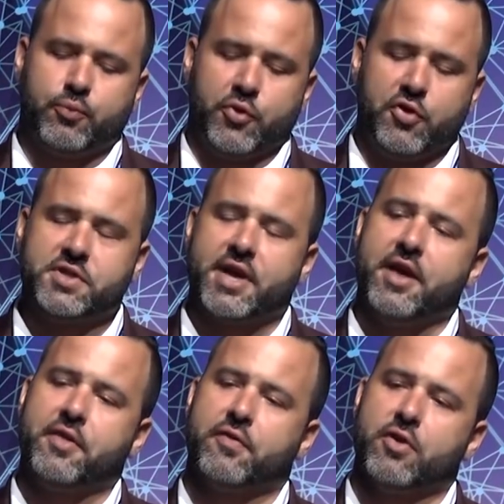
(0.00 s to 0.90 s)
use
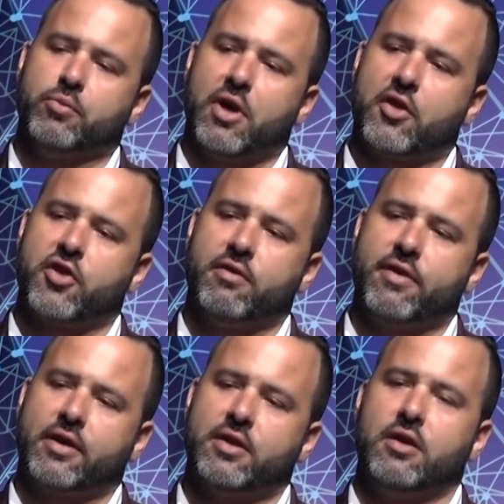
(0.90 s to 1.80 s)
case for blockchain
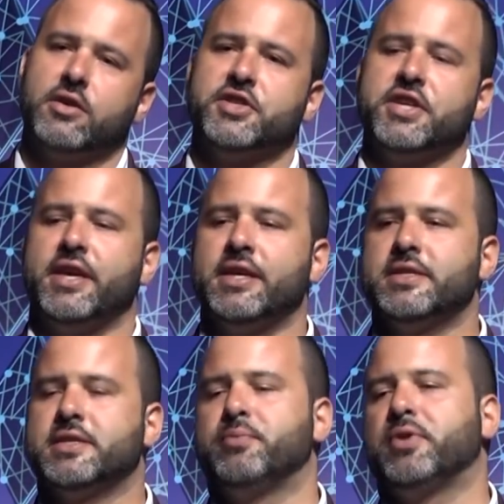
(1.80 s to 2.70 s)
technology is
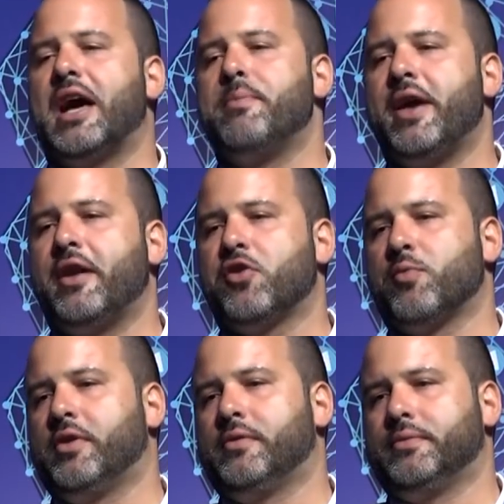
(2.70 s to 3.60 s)
supply
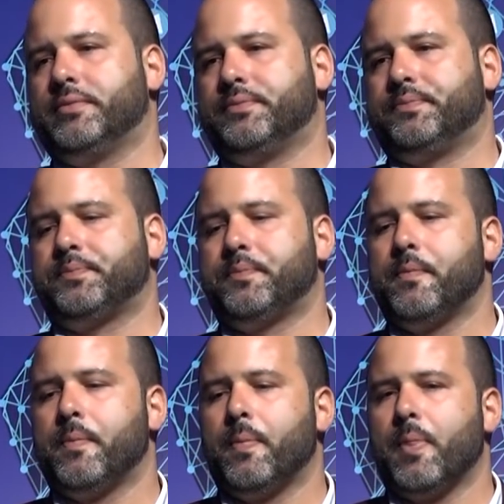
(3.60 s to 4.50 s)
management.
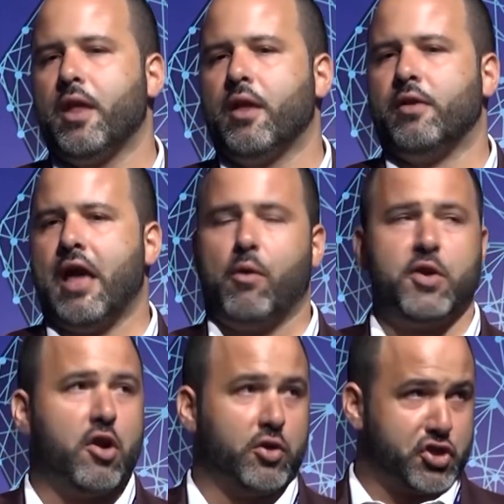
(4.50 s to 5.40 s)
Now, we
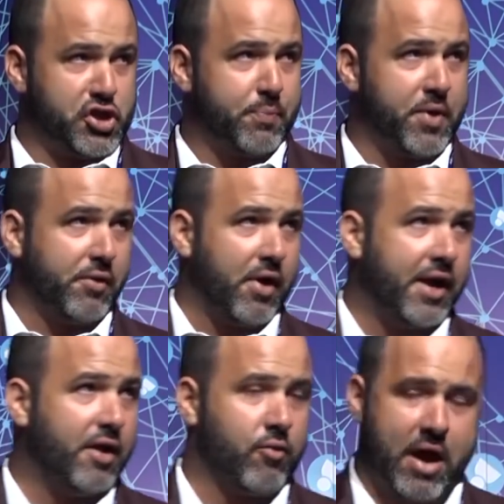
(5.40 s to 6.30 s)
know shipping,
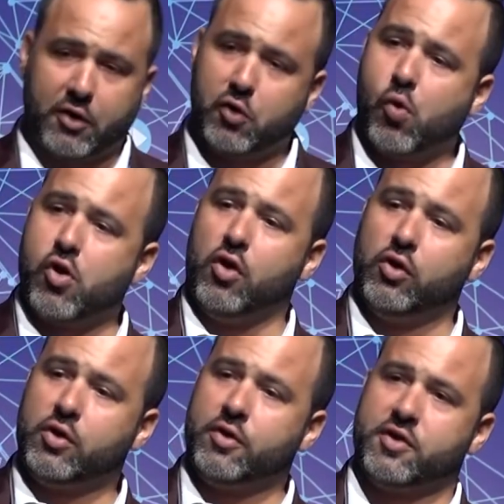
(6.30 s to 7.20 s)
right? Around the
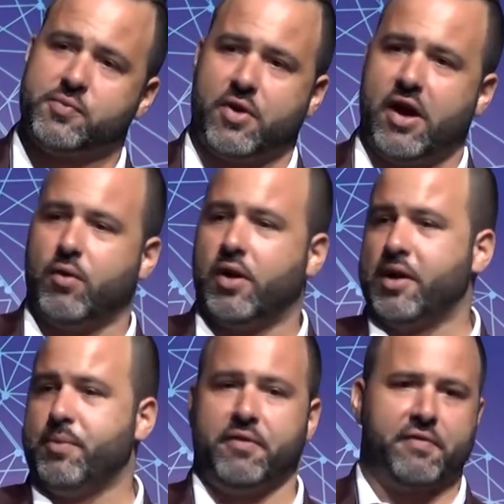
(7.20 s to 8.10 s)
world, there's probably what
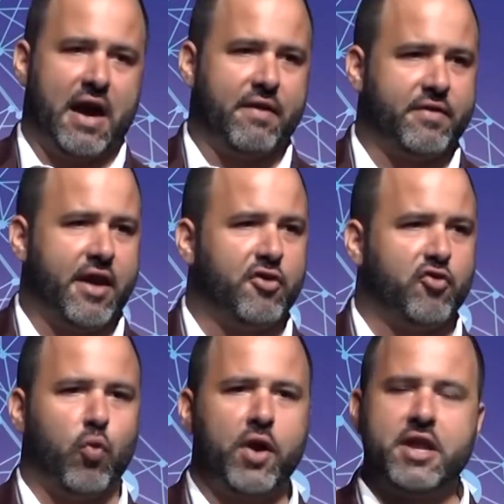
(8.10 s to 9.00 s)
could be 5, 10,
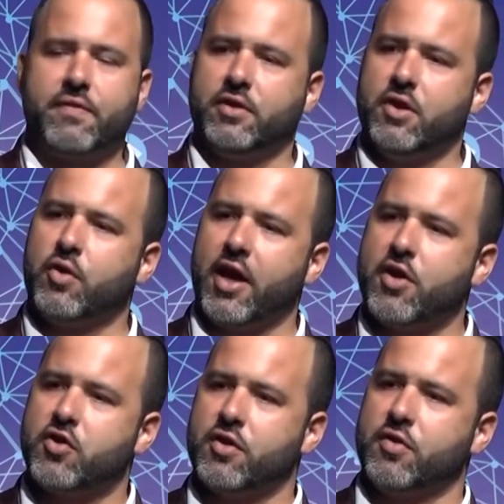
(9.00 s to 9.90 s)
20 different
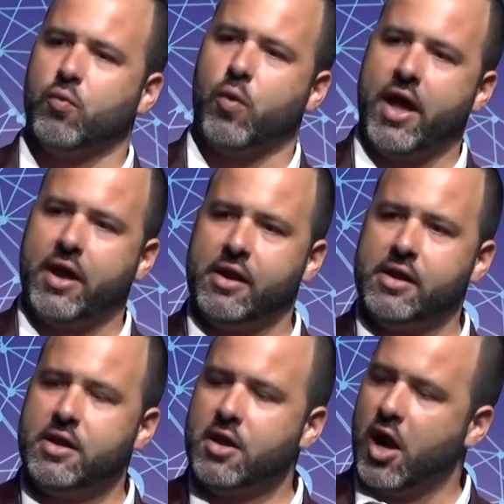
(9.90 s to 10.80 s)
locations when
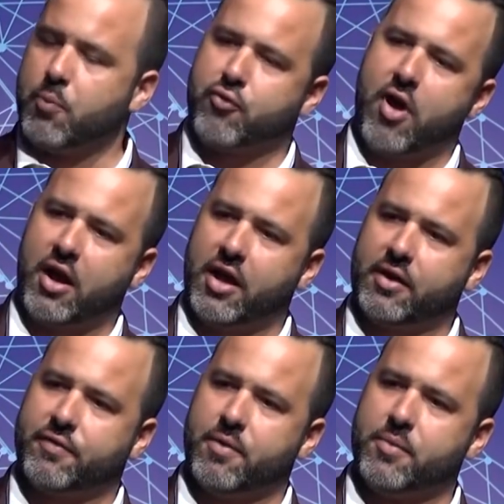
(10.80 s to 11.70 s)
a
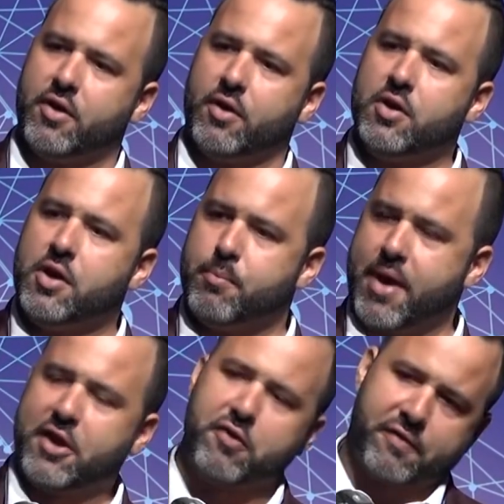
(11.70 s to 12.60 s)
product from the
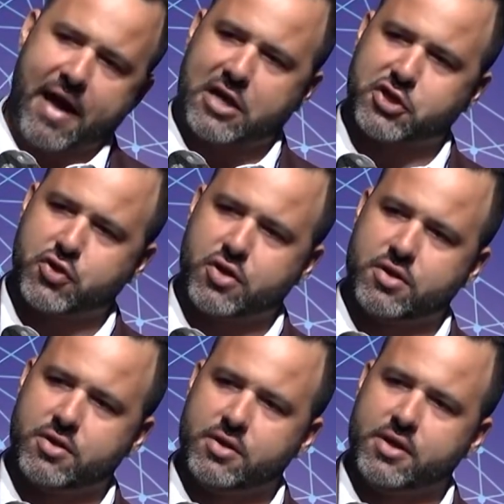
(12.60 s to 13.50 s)

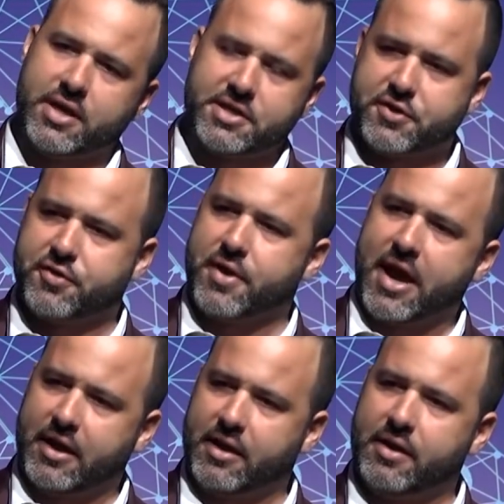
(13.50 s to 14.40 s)
manufacturer is
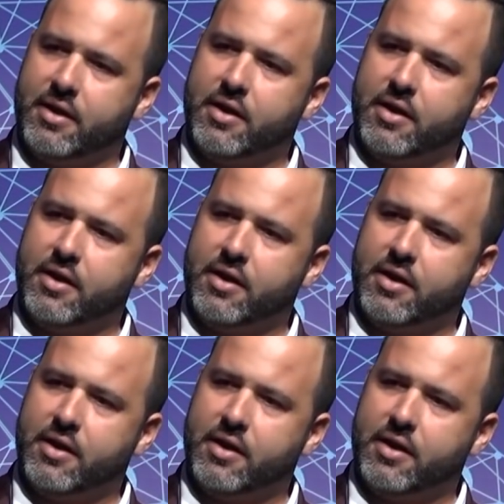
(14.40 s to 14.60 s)
created,